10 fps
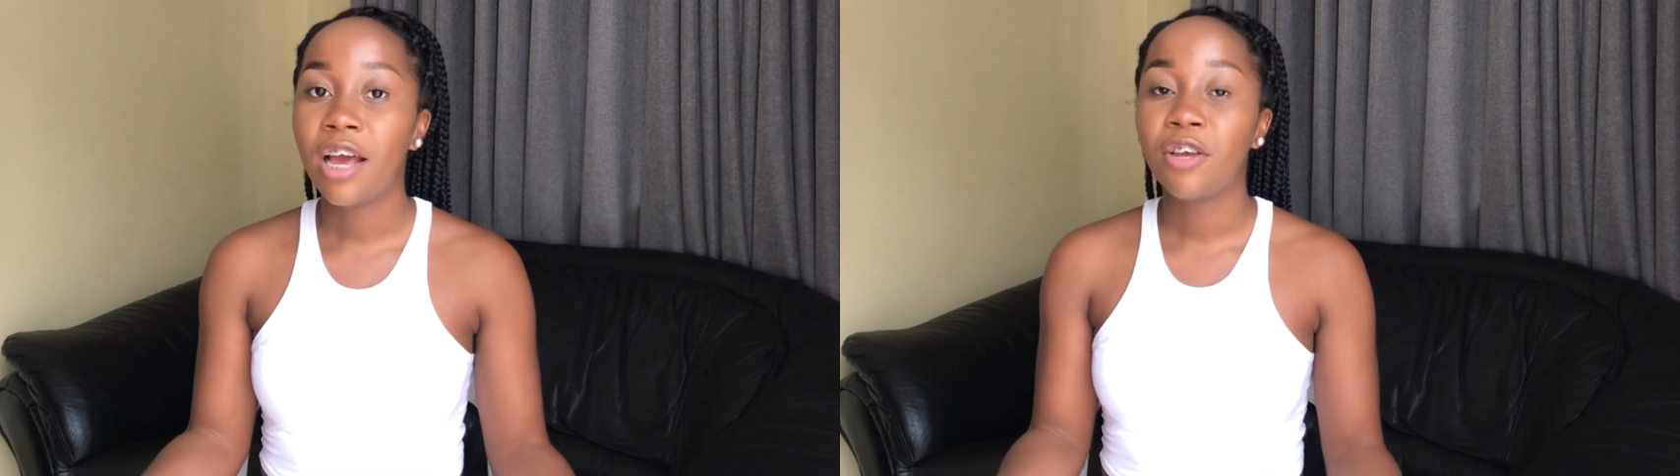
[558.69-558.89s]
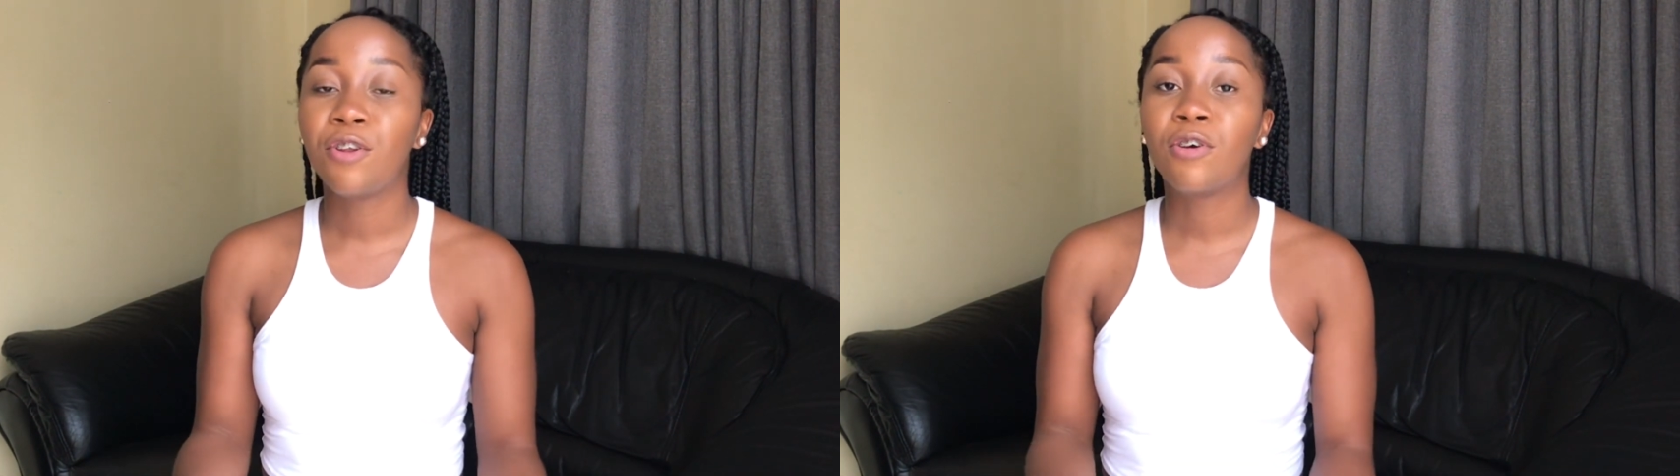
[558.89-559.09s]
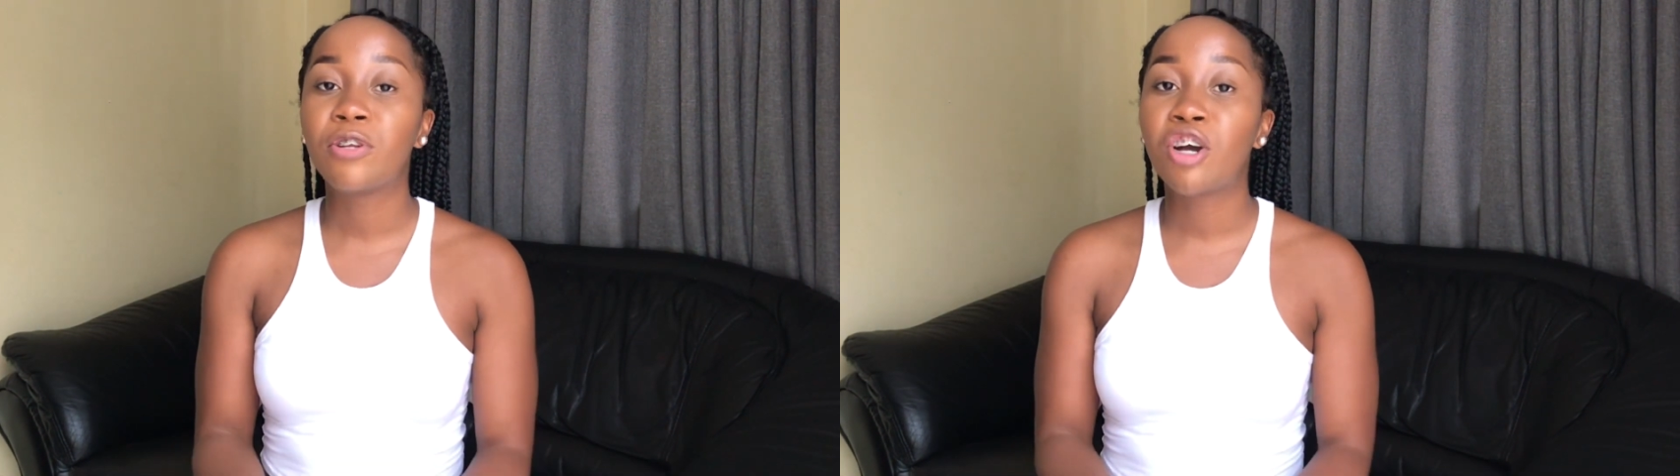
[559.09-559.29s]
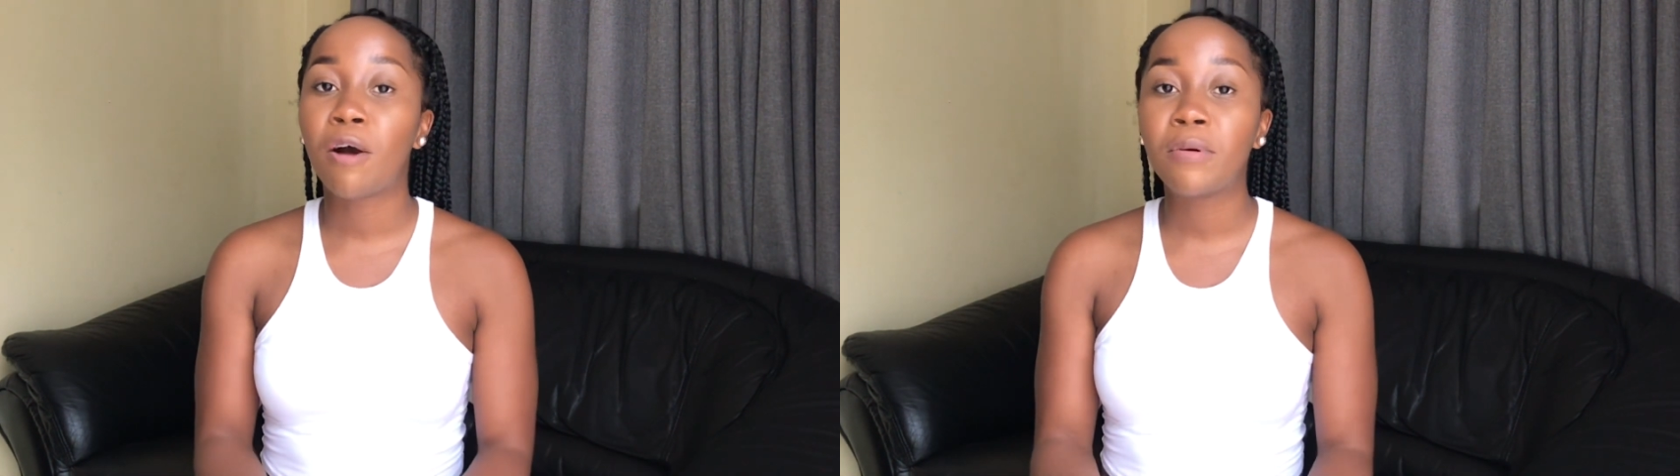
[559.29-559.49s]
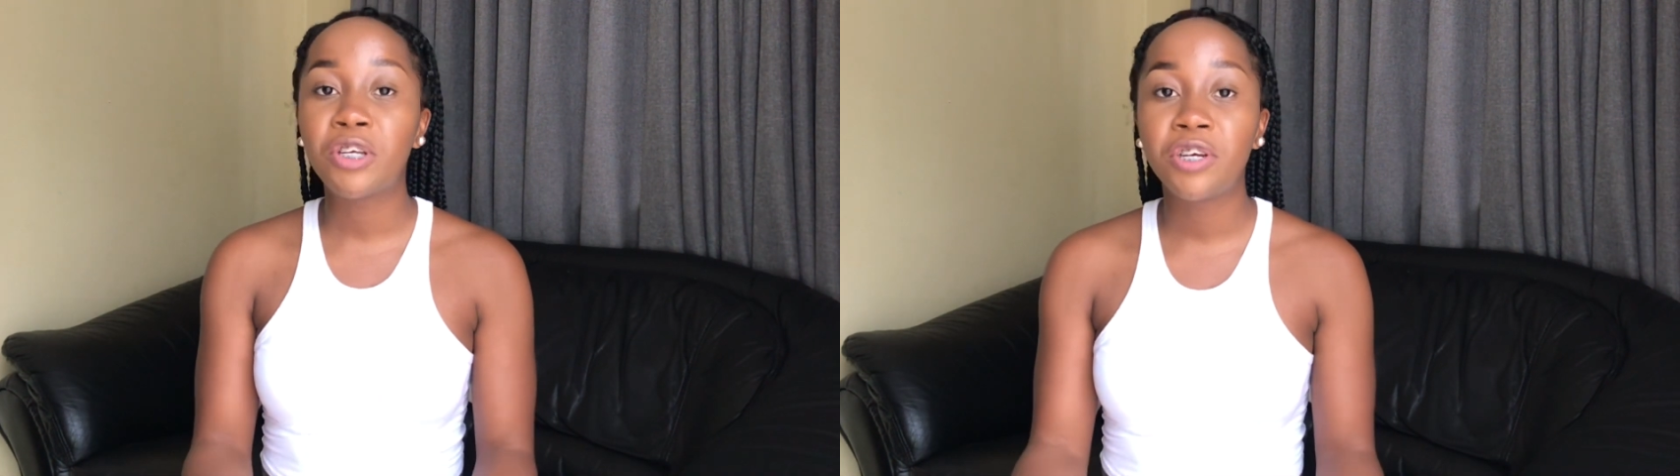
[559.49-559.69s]
you know, to
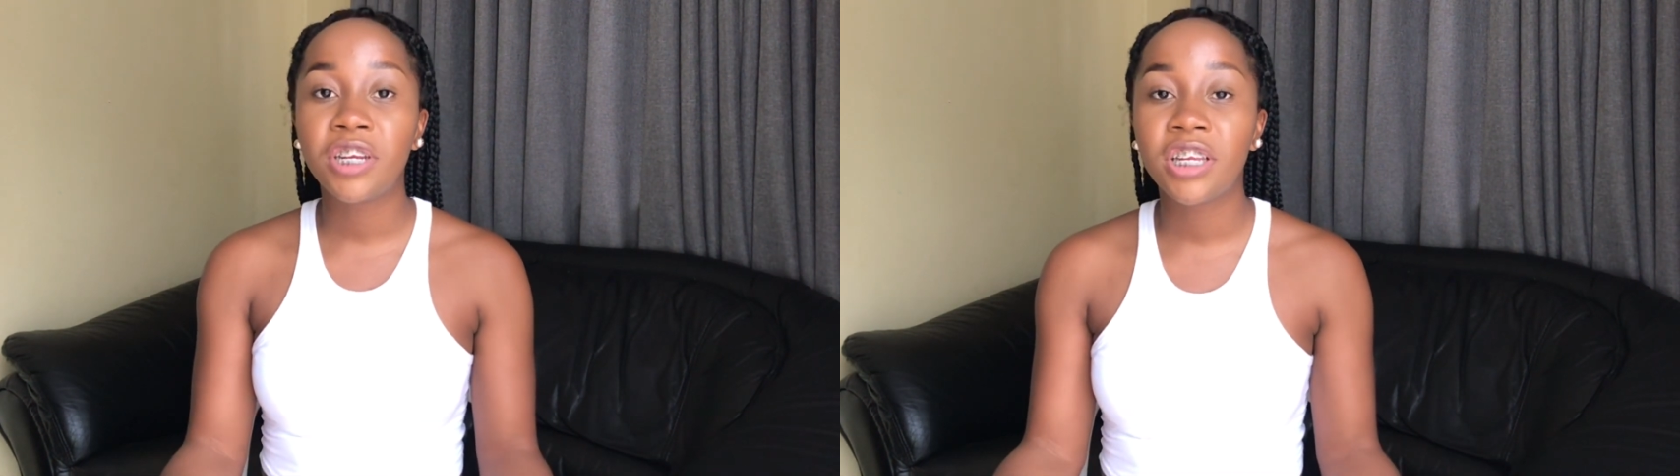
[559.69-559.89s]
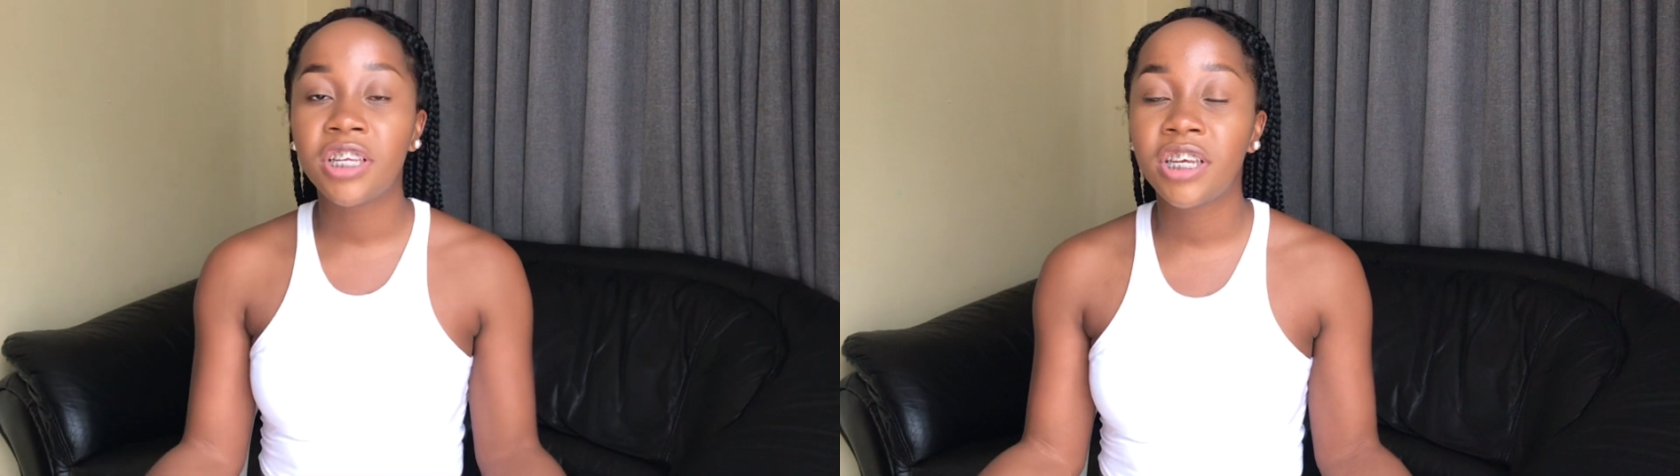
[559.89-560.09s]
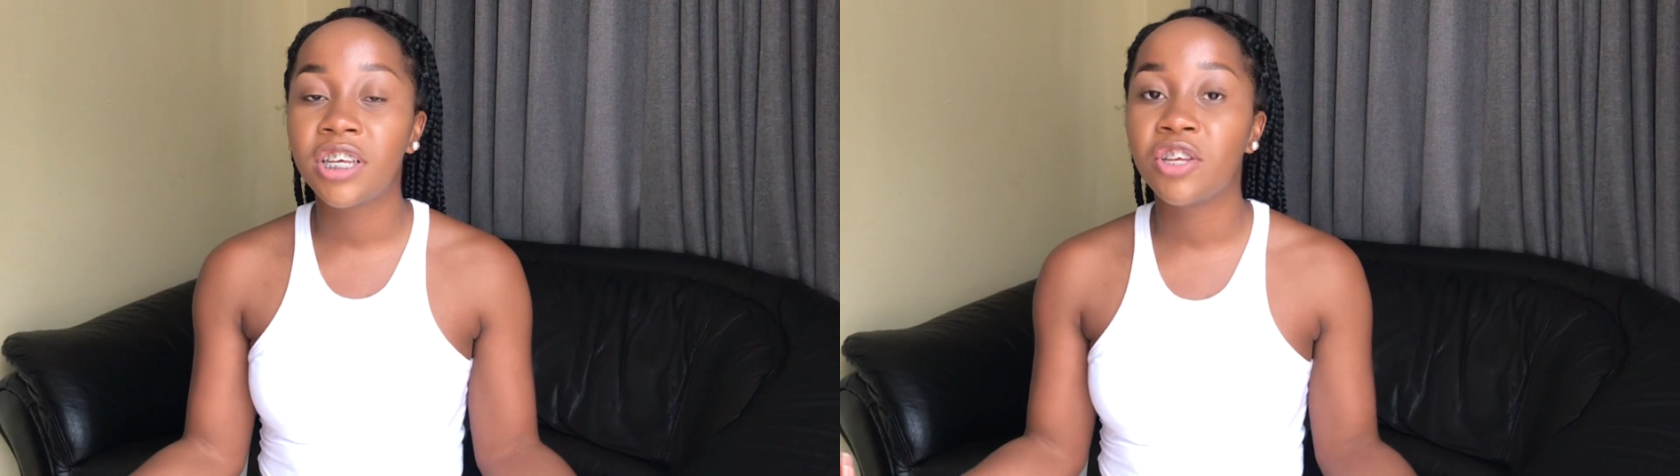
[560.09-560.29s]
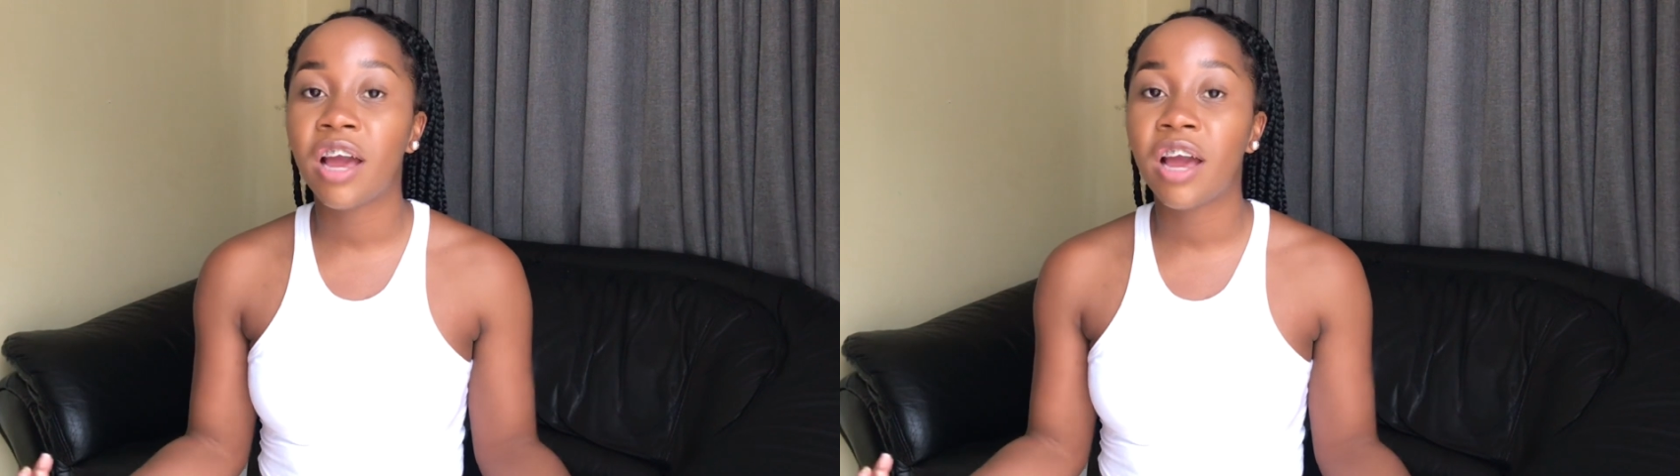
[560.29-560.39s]
opportunities.